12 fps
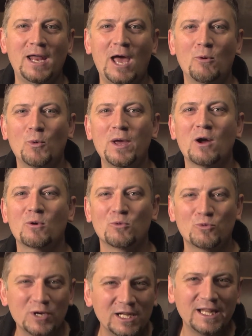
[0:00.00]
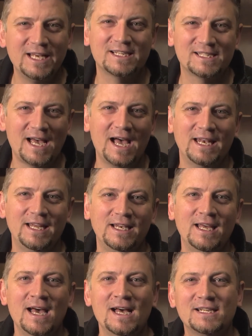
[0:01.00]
and we are really excited